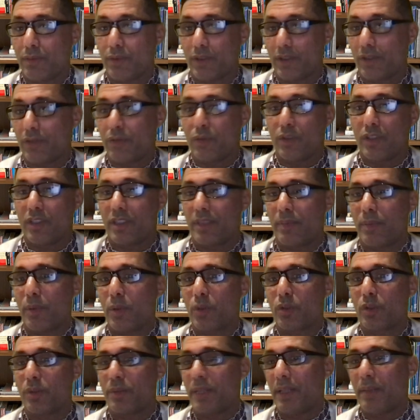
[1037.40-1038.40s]
it was supposed
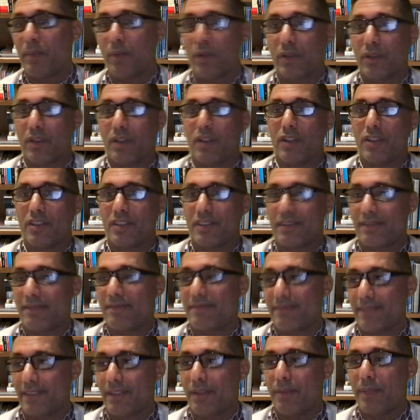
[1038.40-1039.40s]
to be a model on
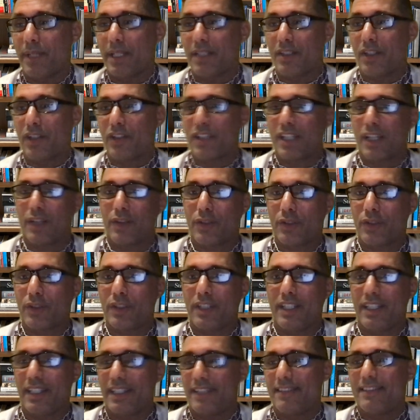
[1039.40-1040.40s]
you know based on South
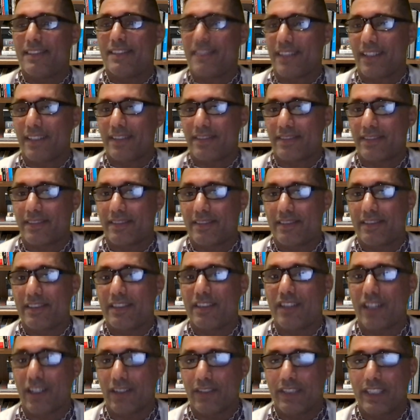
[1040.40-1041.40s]
Korea. It did not did
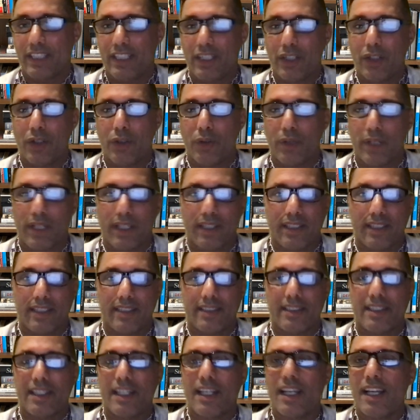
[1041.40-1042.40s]
not really go well, and
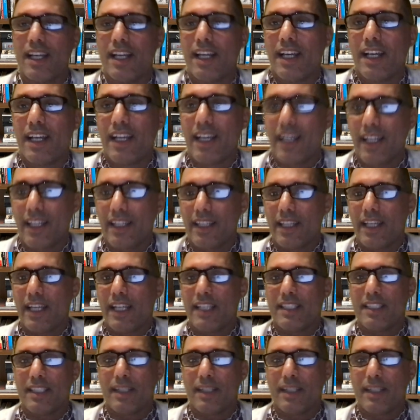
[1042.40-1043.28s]
Uh, they end up